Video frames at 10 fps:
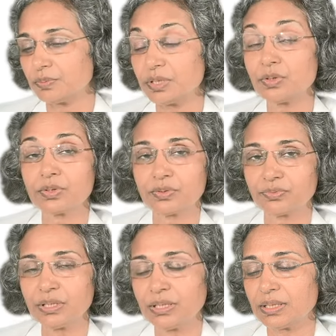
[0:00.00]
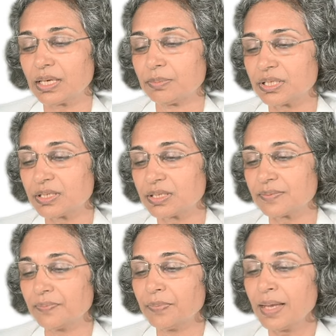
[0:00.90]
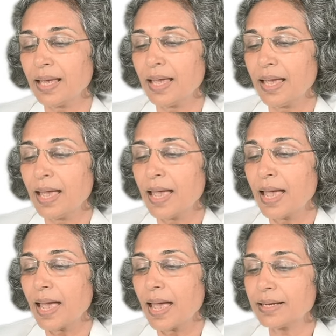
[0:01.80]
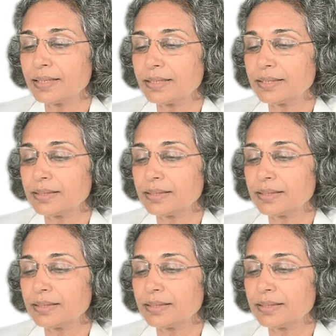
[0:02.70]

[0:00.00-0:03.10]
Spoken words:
because of the diabetes. And